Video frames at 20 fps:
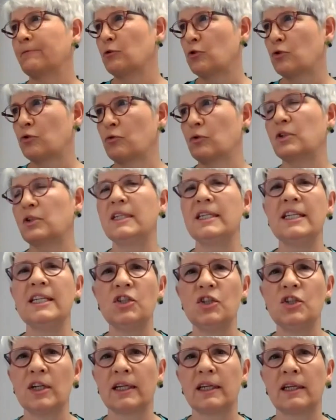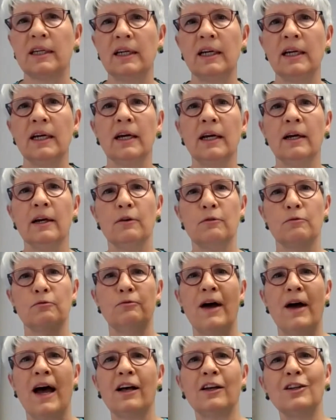strategic
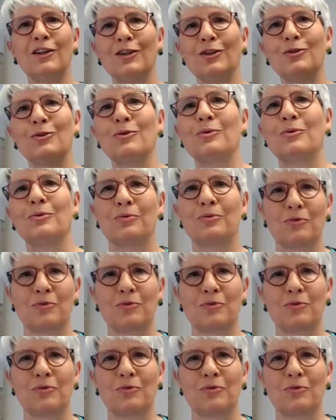value